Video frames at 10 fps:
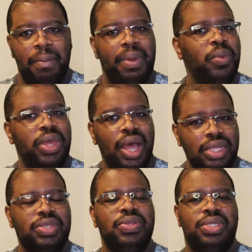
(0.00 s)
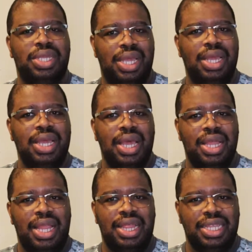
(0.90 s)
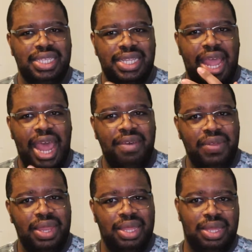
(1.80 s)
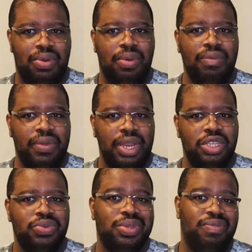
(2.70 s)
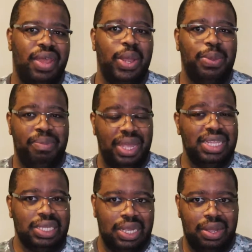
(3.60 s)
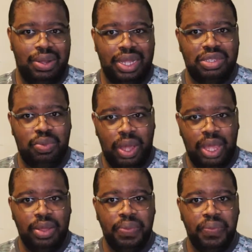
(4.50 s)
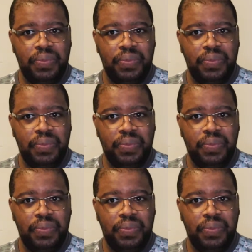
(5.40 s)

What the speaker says: But we also see that the staff in the orphanage was very mean to her as well.